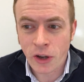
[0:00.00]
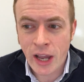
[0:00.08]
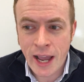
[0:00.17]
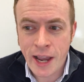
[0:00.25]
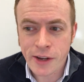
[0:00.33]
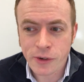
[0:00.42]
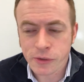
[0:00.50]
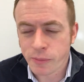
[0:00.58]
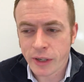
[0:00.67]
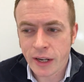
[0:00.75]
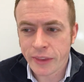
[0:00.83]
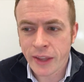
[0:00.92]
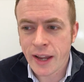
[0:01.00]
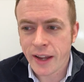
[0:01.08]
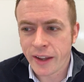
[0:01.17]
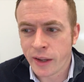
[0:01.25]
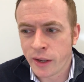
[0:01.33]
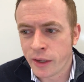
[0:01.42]
or hide or something like
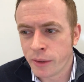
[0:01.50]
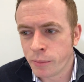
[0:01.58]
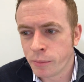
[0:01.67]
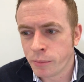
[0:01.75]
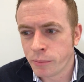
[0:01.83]
that.